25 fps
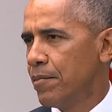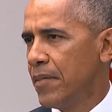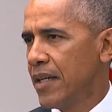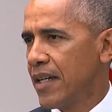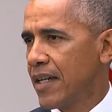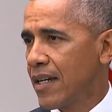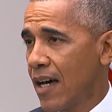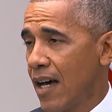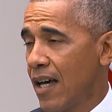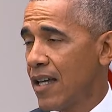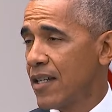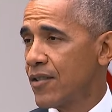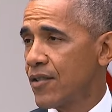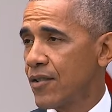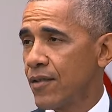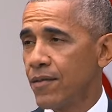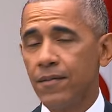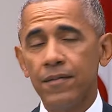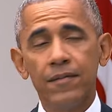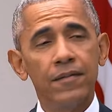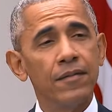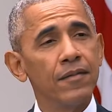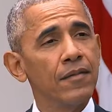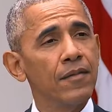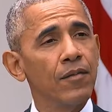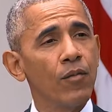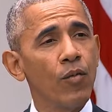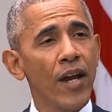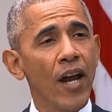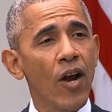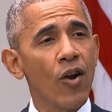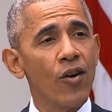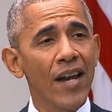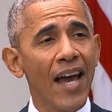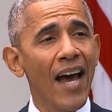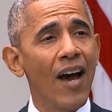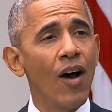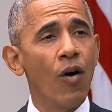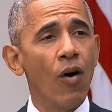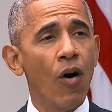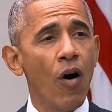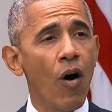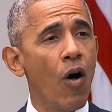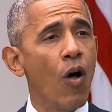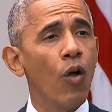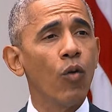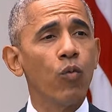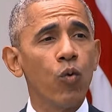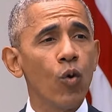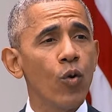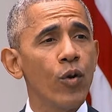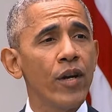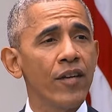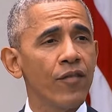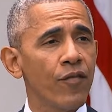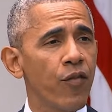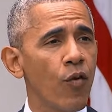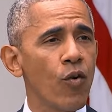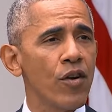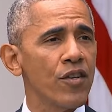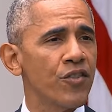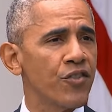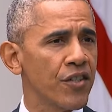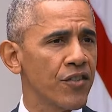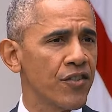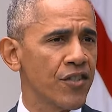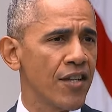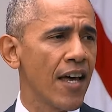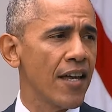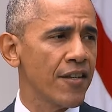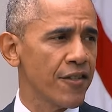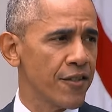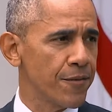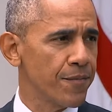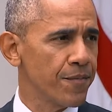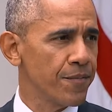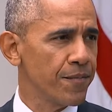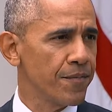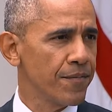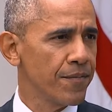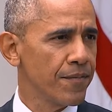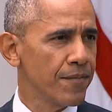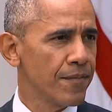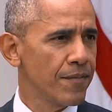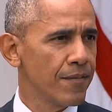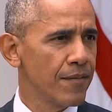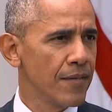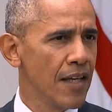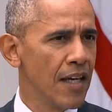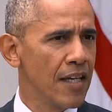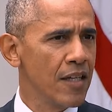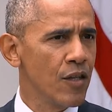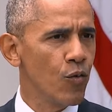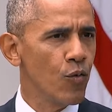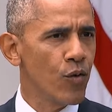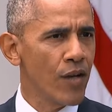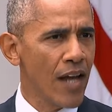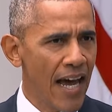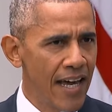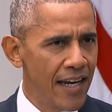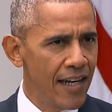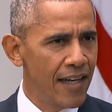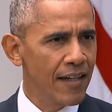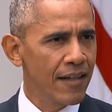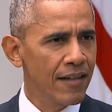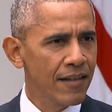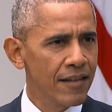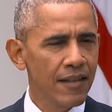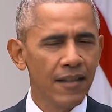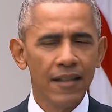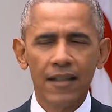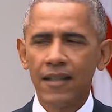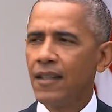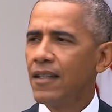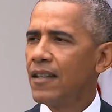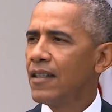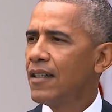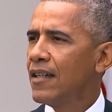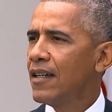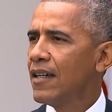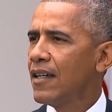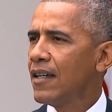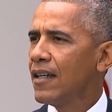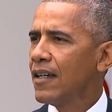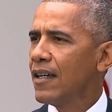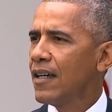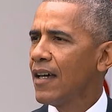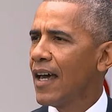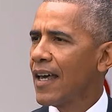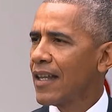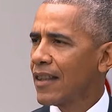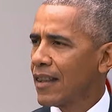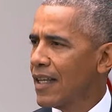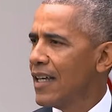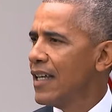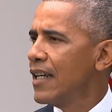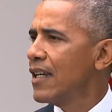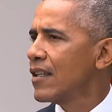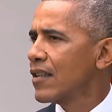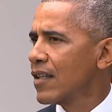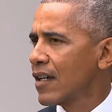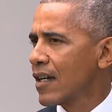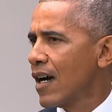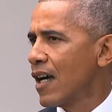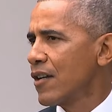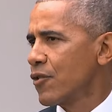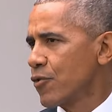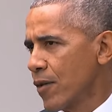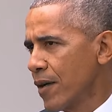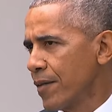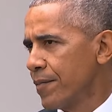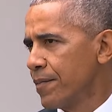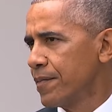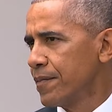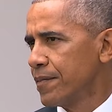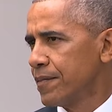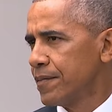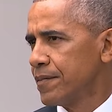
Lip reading: Because we are now all rooting for his success in uniting and leading the country.